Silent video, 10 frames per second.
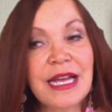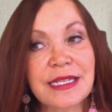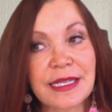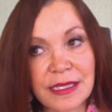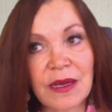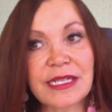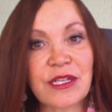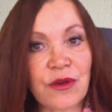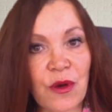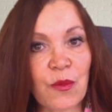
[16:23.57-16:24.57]

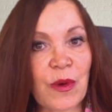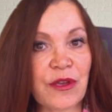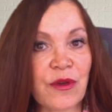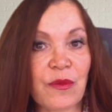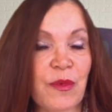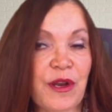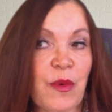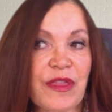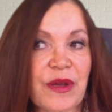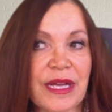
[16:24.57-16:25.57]
deciding or not whether
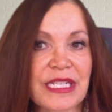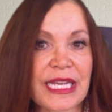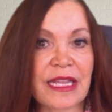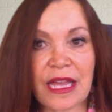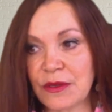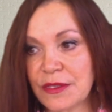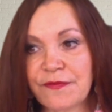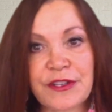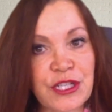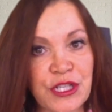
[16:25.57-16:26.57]
you're going to eat those
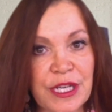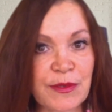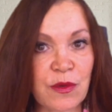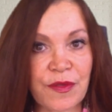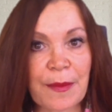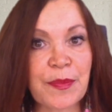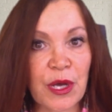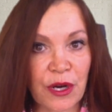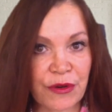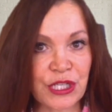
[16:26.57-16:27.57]
fish and chips or that
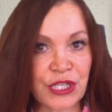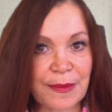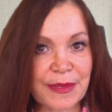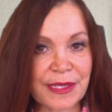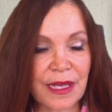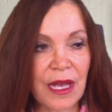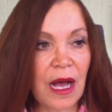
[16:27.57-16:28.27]
burger and chips.